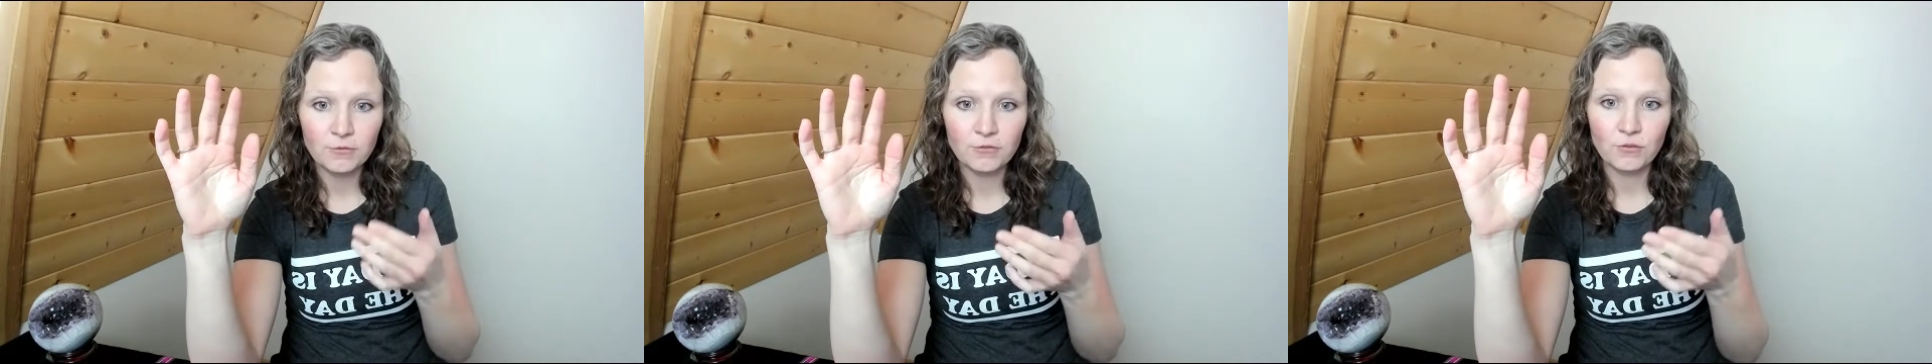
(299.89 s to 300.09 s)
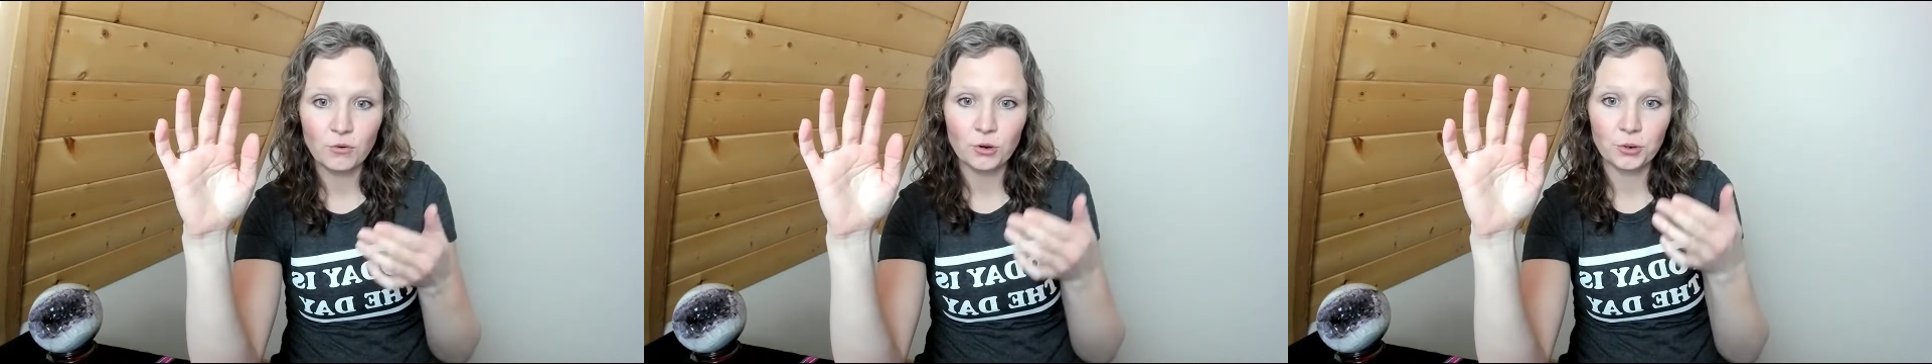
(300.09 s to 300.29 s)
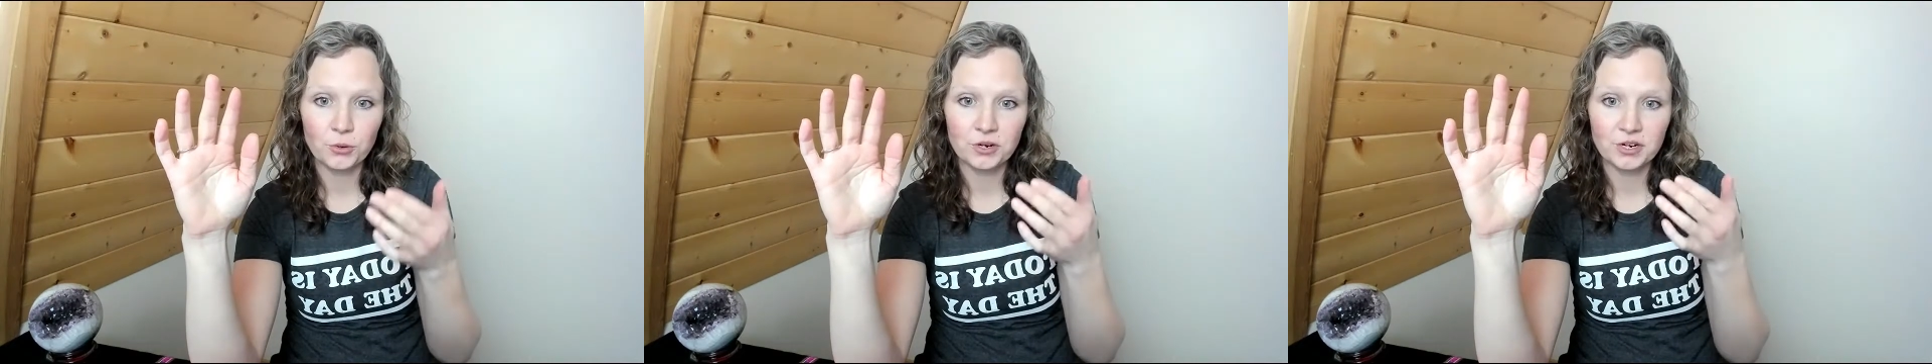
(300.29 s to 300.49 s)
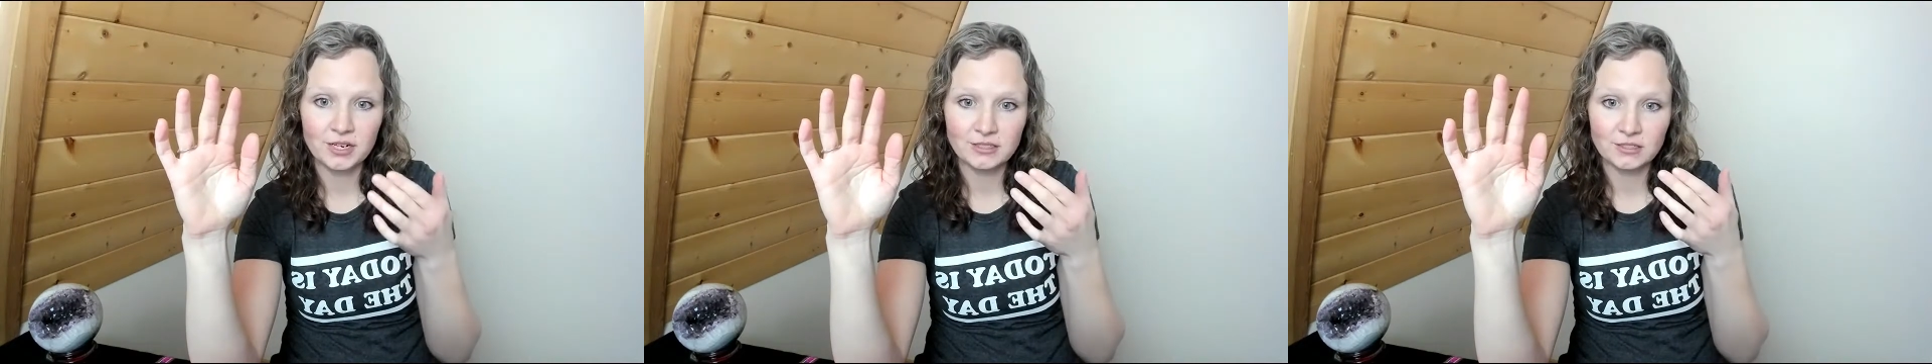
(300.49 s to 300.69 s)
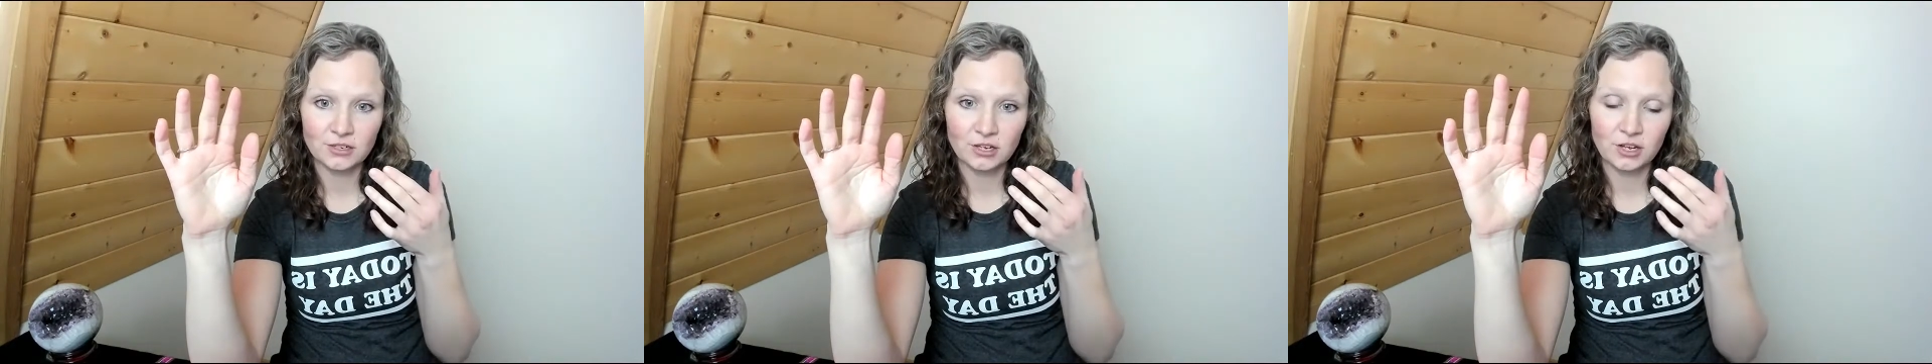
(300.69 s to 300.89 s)
forward
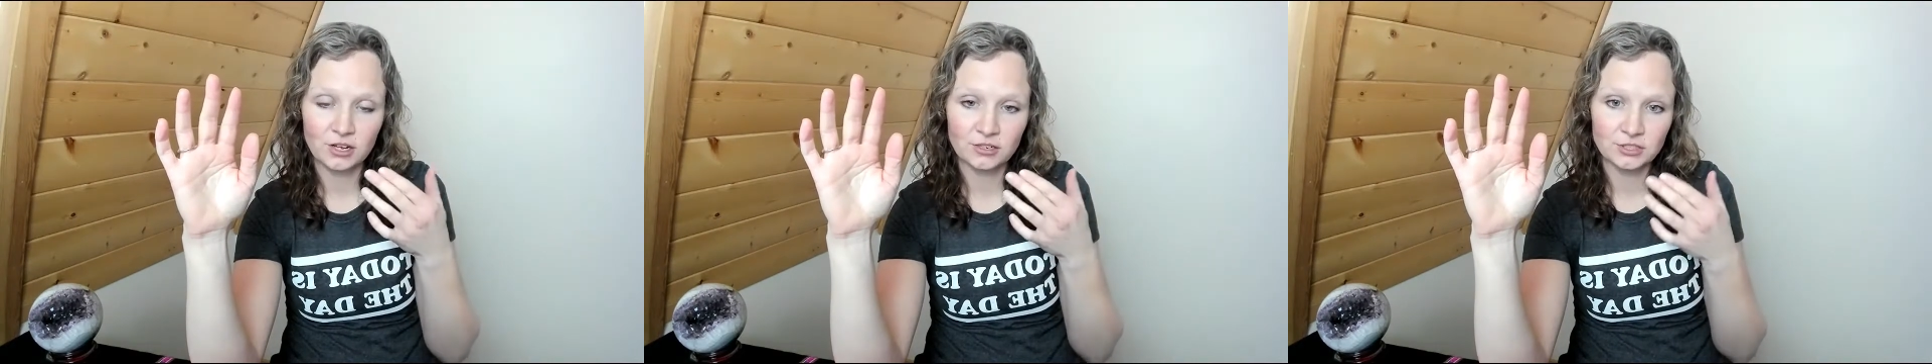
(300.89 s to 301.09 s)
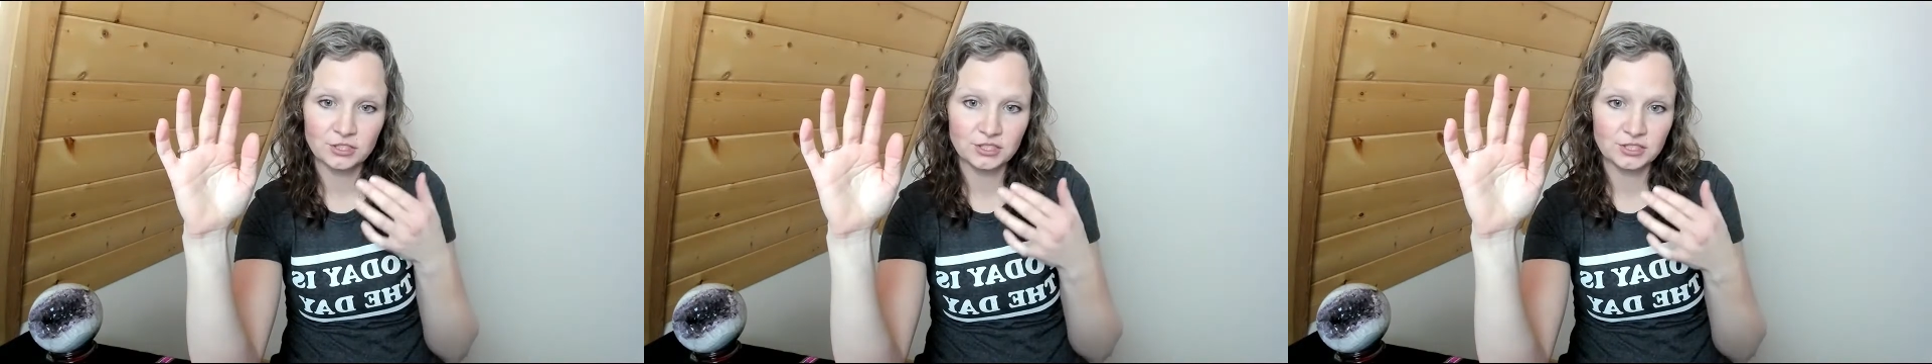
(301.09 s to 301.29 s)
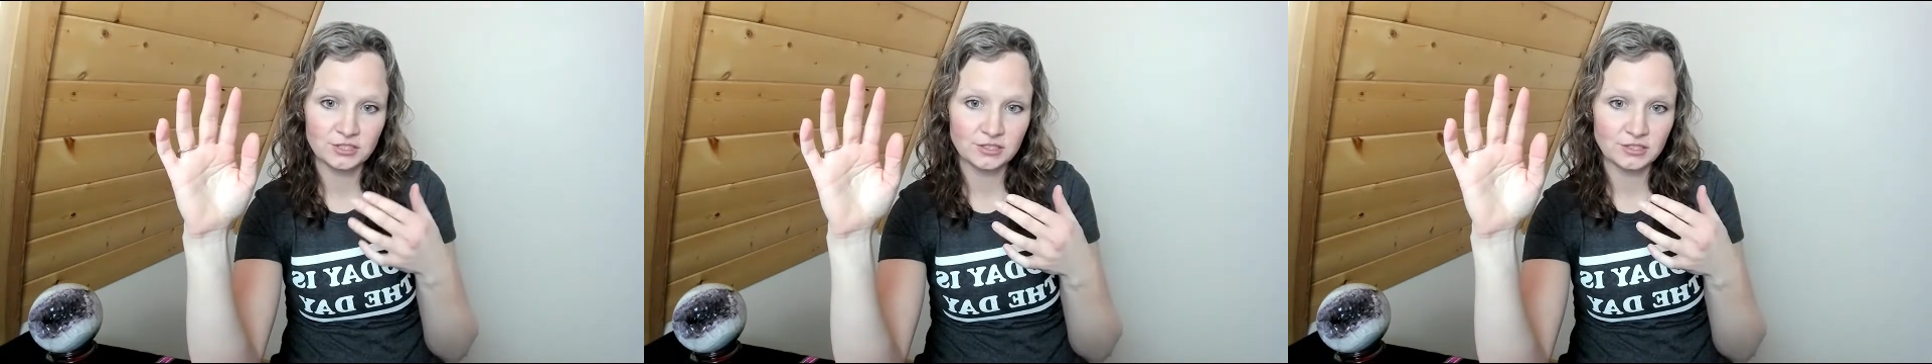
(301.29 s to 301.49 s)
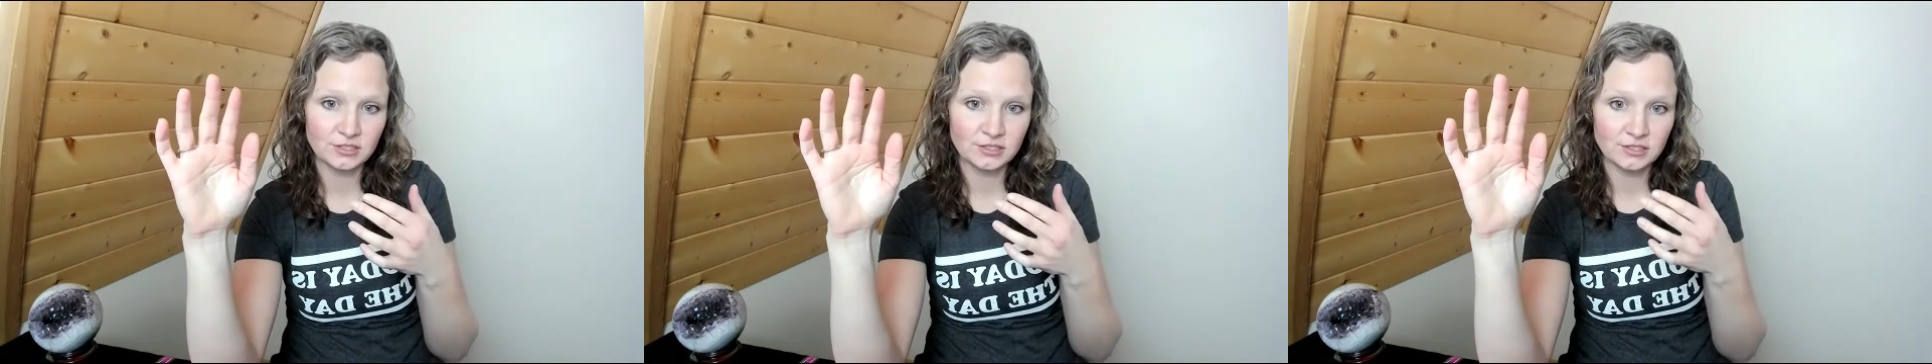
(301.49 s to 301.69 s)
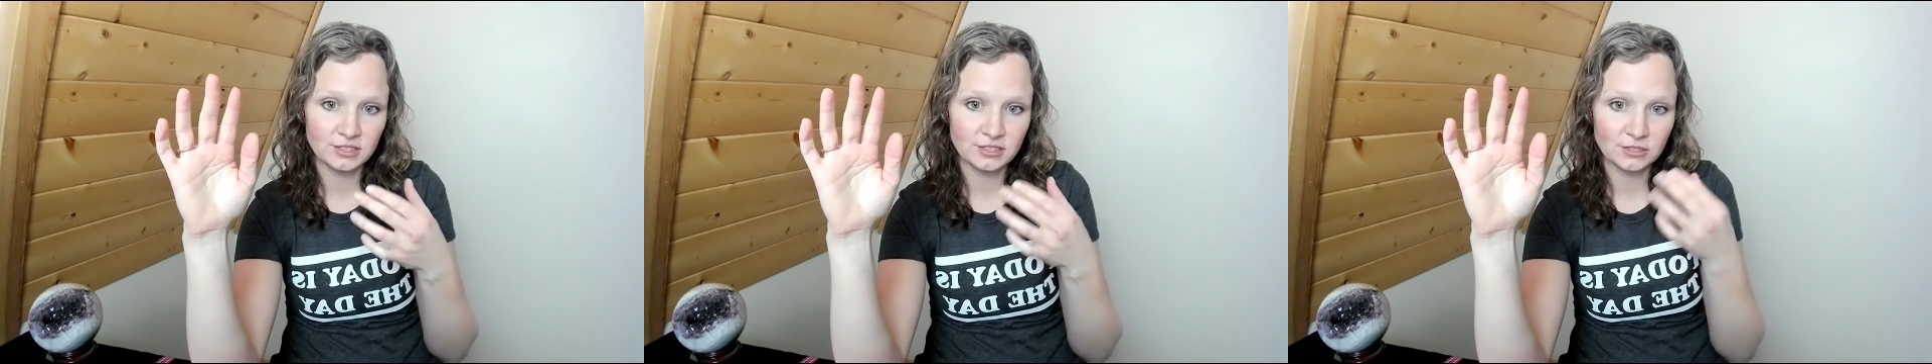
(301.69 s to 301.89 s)
as a
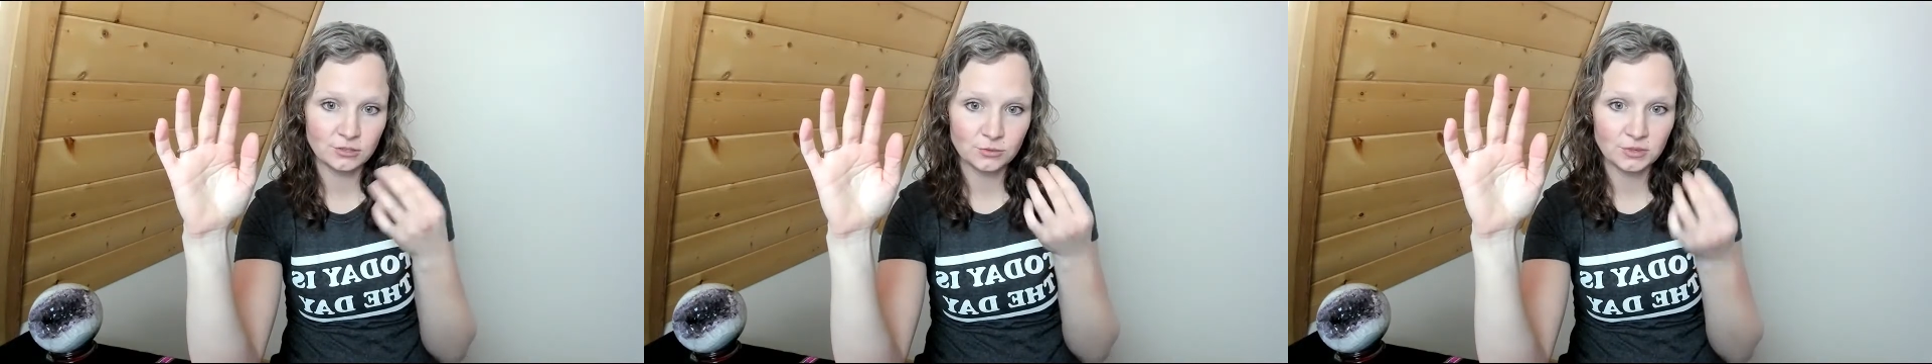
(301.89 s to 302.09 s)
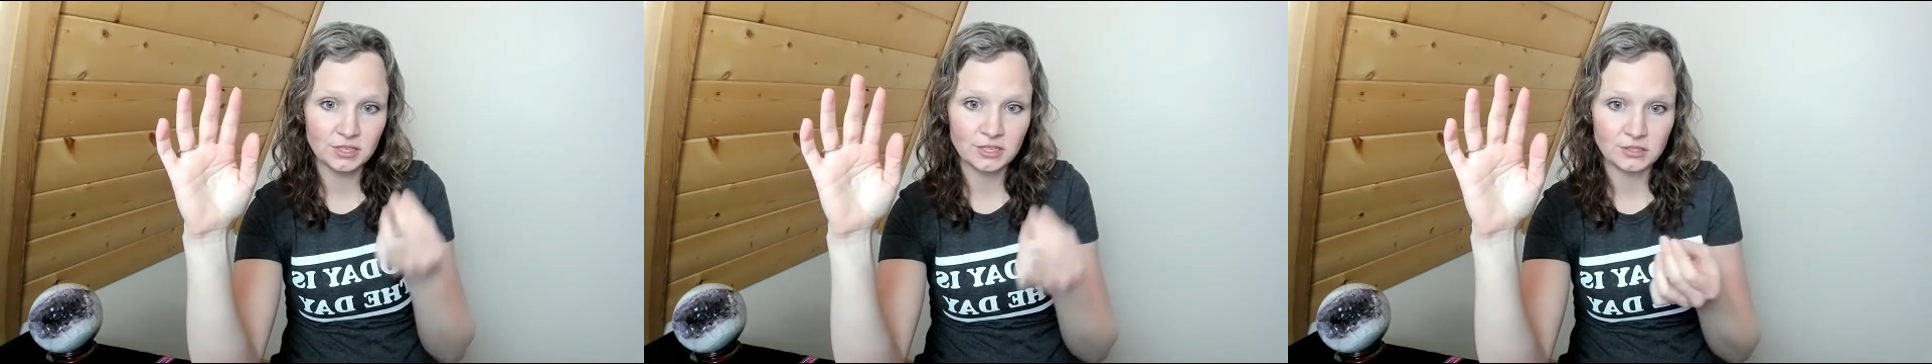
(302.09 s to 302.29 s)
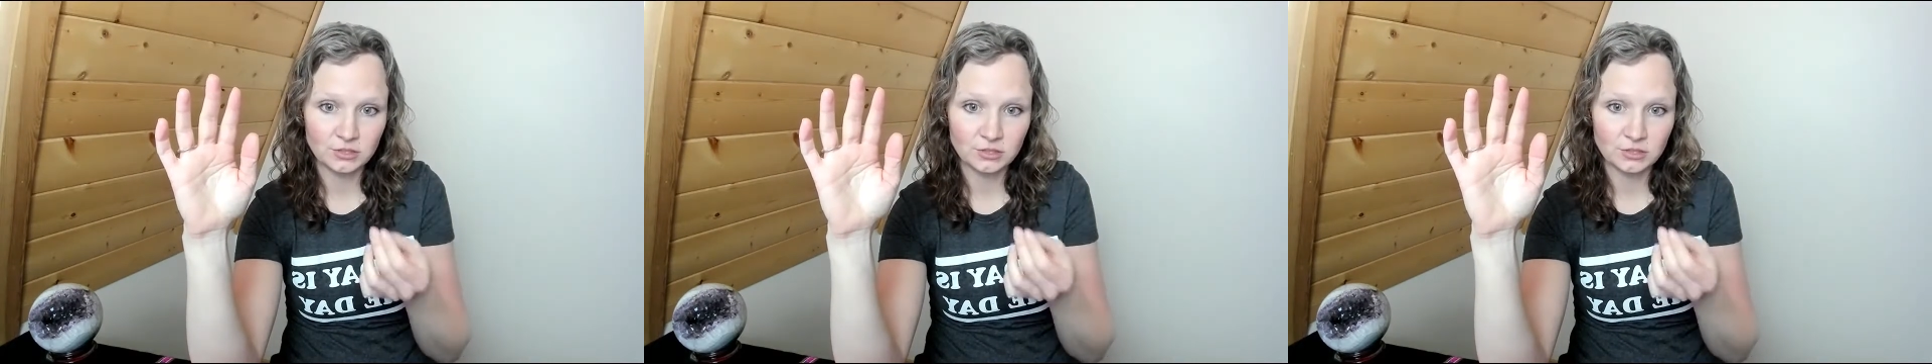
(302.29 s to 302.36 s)
consciousness that is ready